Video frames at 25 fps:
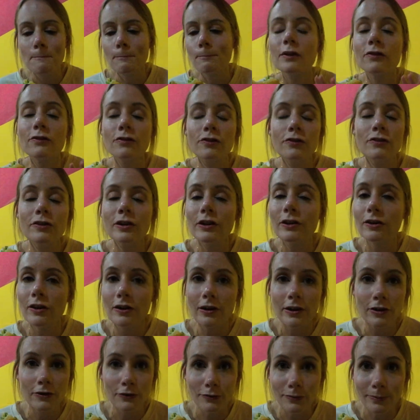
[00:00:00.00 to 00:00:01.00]
considering I don't
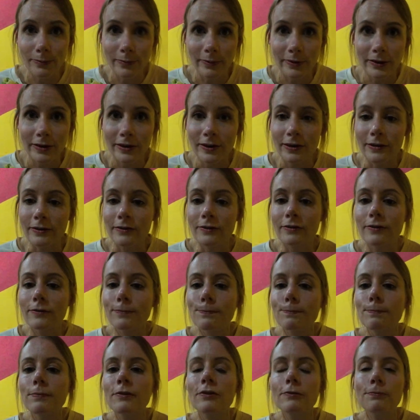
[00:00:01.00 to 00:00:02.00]
like normal onions,
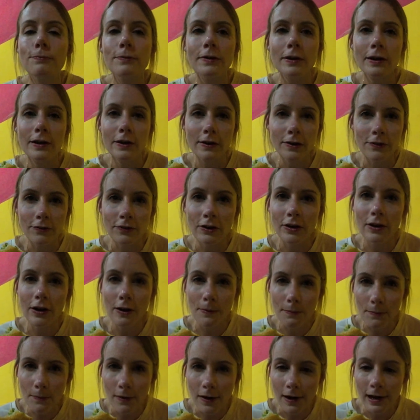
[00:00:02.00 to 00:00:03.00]
but spring onions I
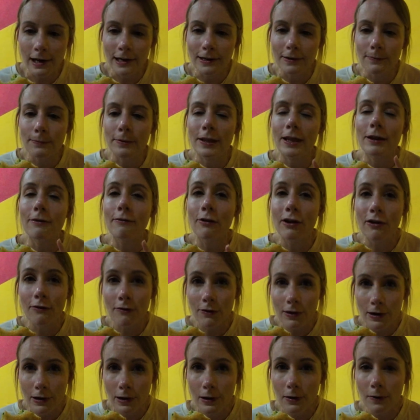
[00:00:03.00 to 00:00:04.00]
don't mind, but there
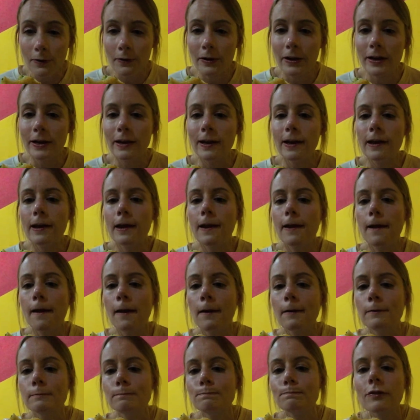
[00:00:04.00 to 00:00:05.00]
are a lot in here,
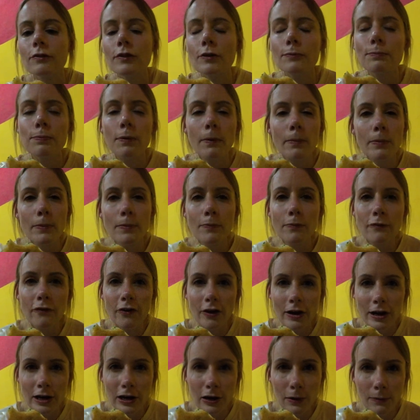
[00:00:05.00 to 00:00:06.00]
so I'd probably
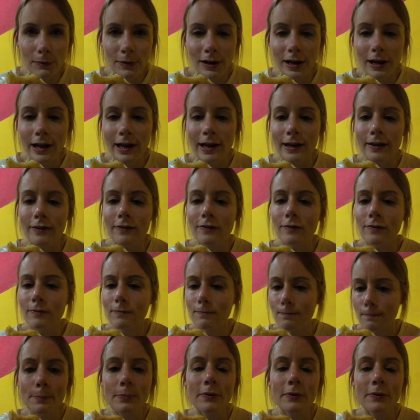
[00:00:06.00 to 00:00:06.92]
prefer a little bit less.